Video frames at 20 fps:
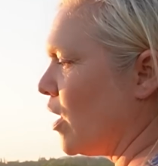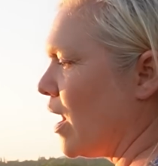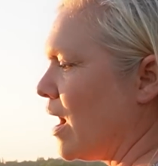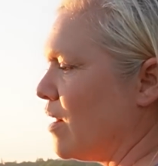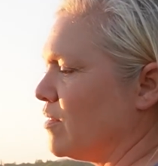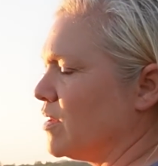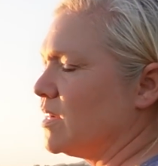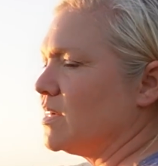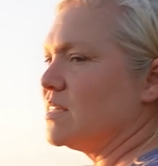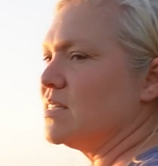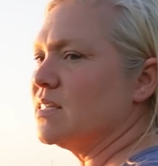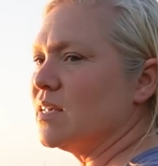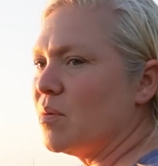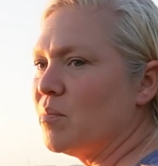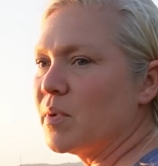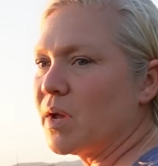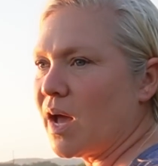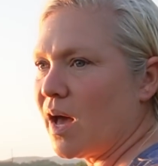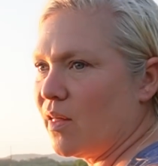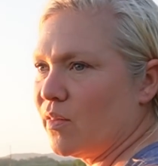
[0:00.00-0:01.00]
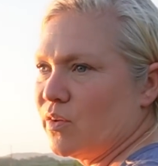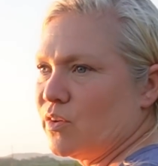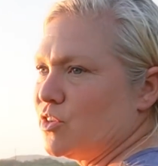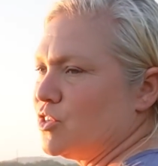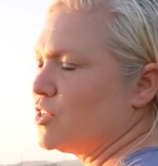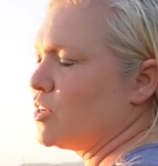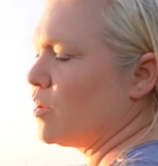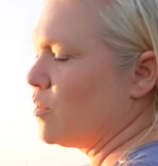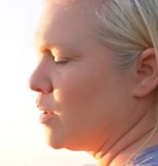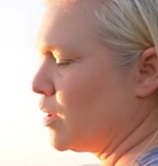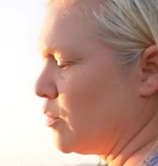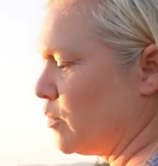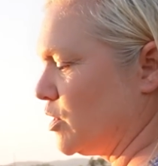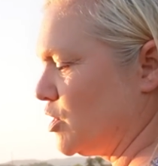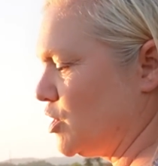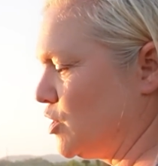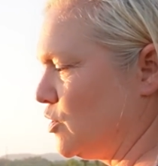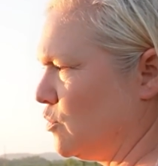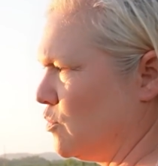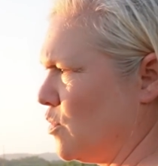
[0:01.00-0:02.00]
having some color showing,
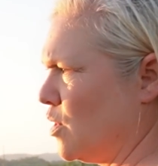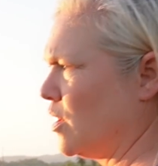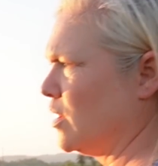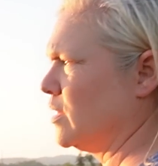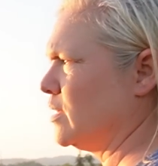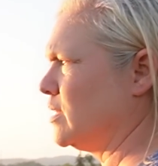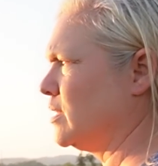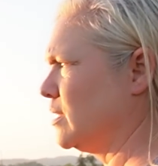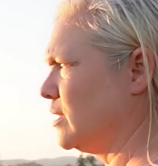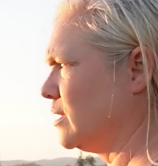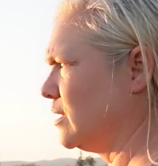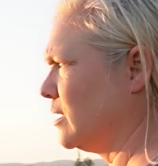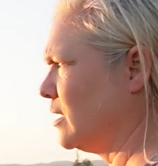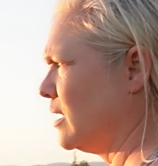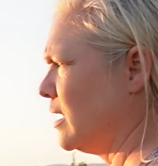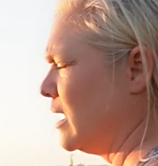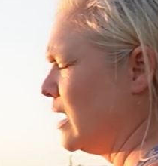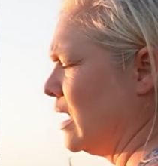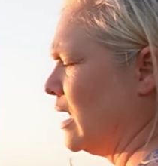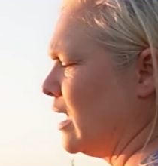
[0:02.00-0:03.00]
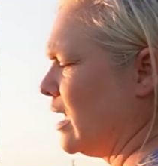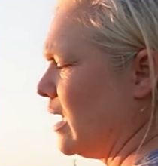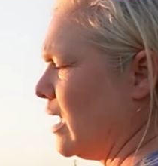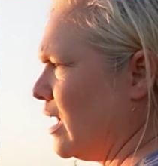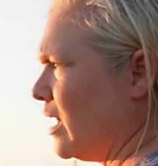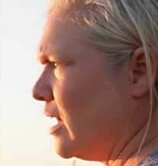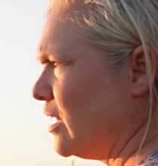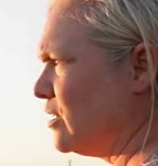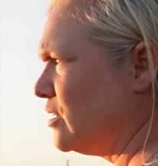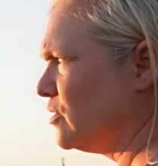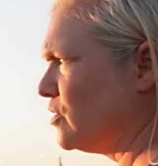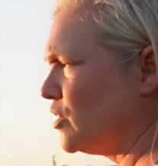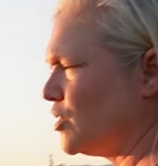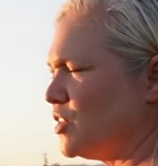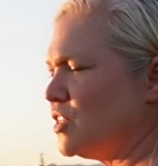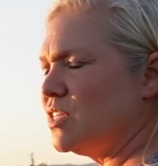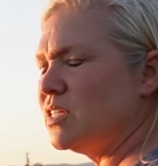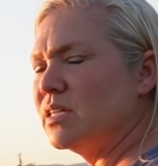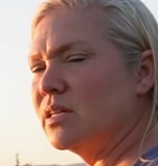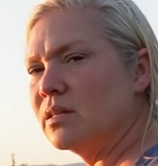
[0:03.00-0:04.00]
which you want, and they're
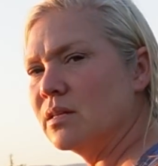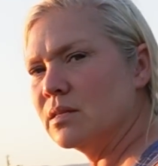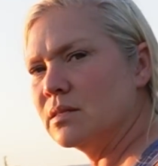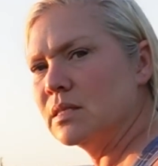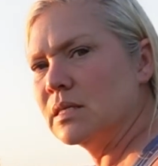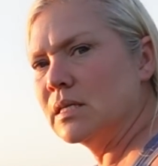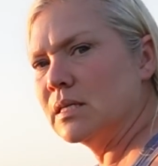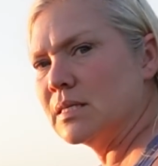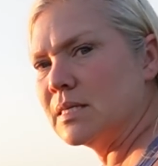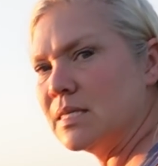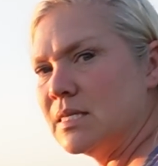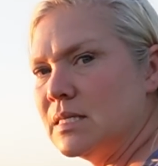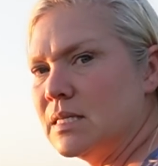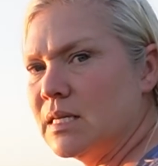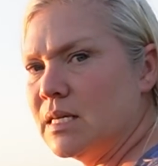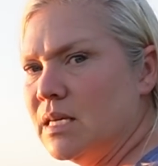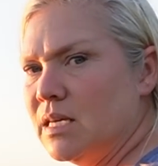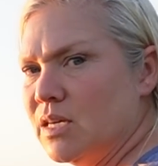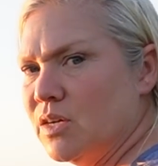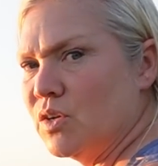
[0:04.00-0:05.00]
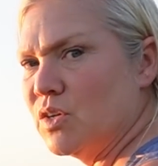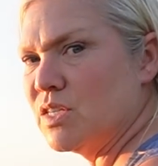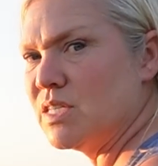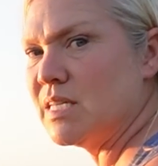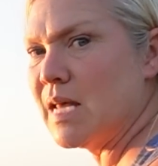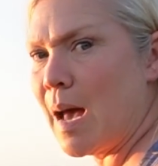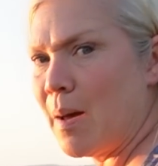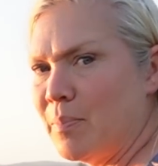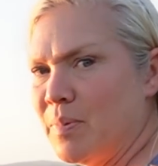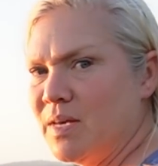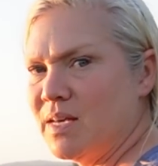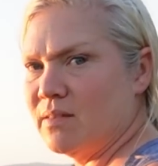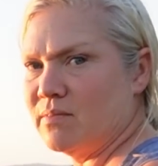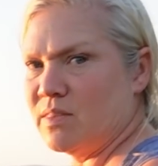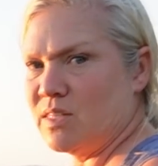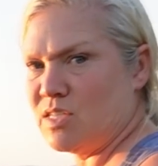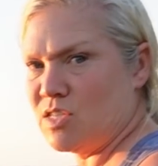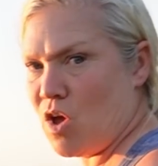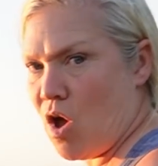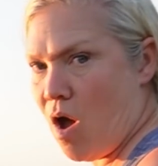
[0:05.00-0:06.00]
still a little sticky or sappy at
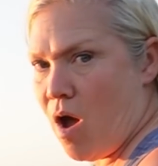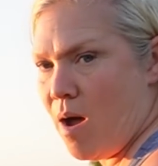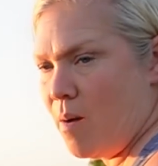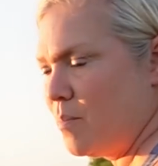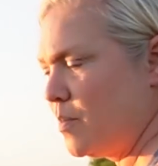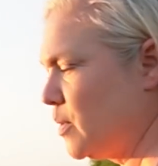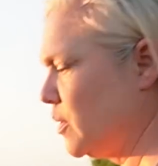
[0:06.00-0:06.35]
the top